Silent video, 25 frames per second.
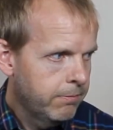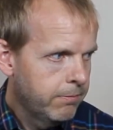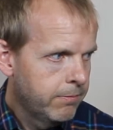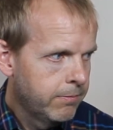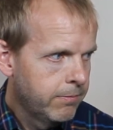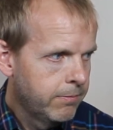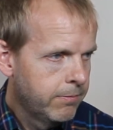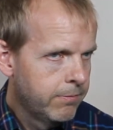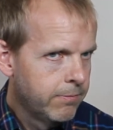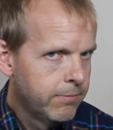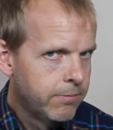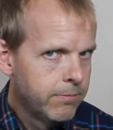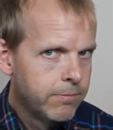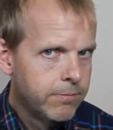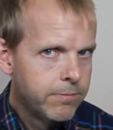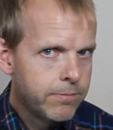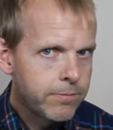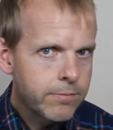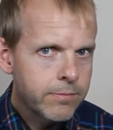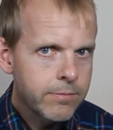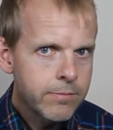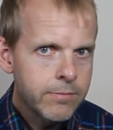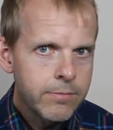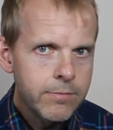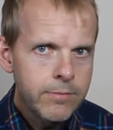
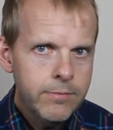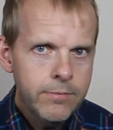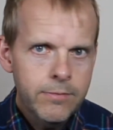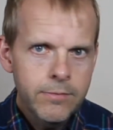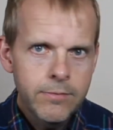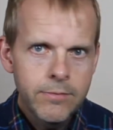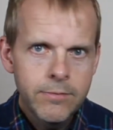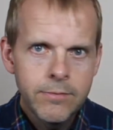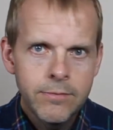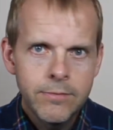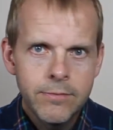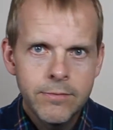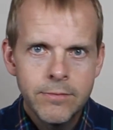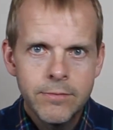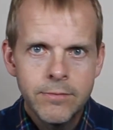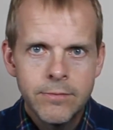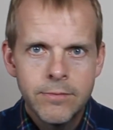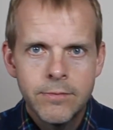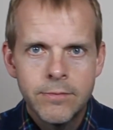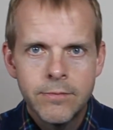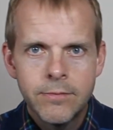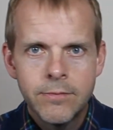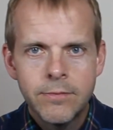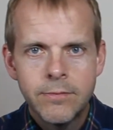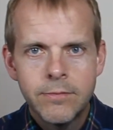
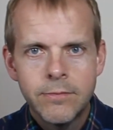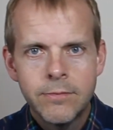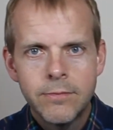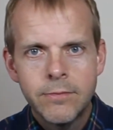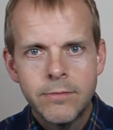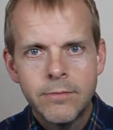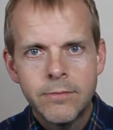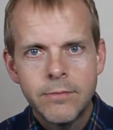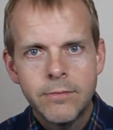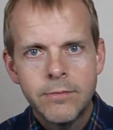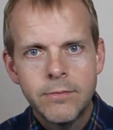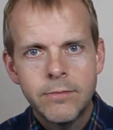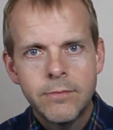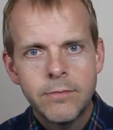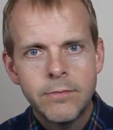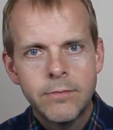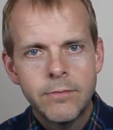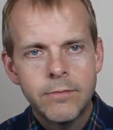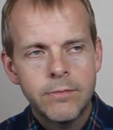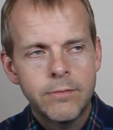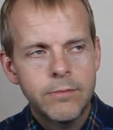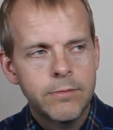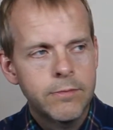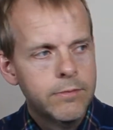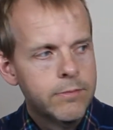
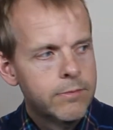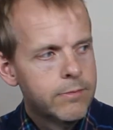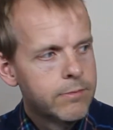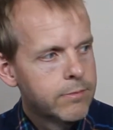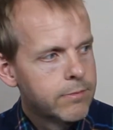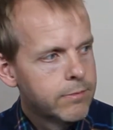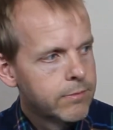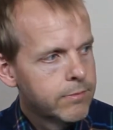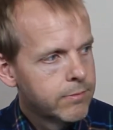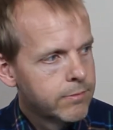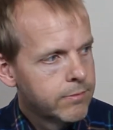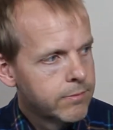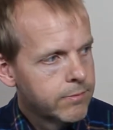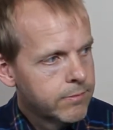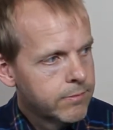No words are spoken by the person on screen.